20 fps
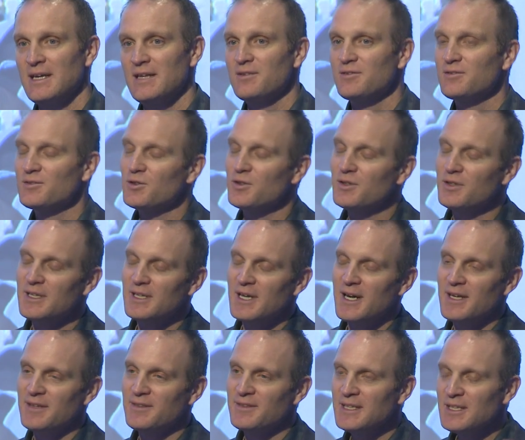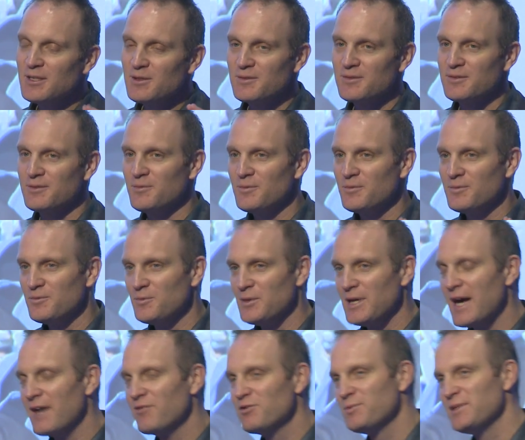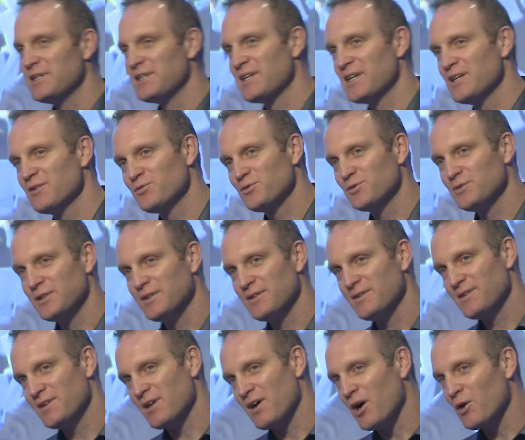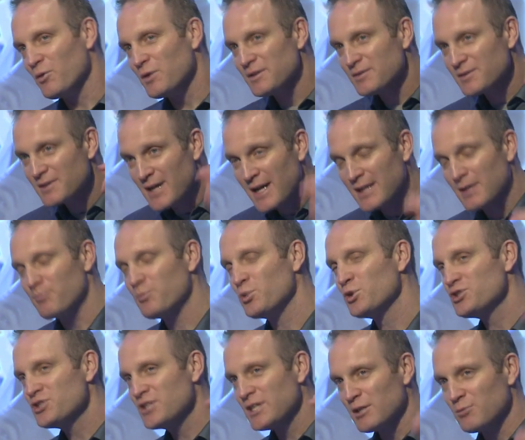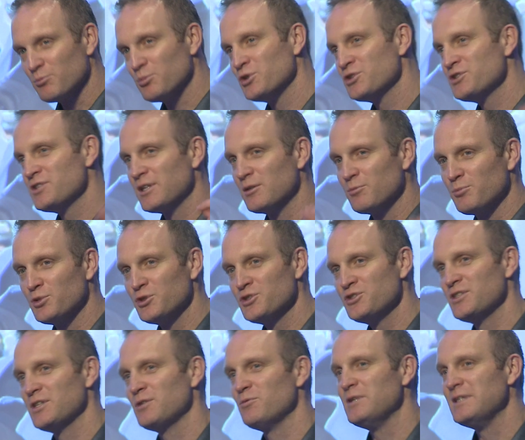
So I think we have to be careful and always kind of pushing and pushing and pushing.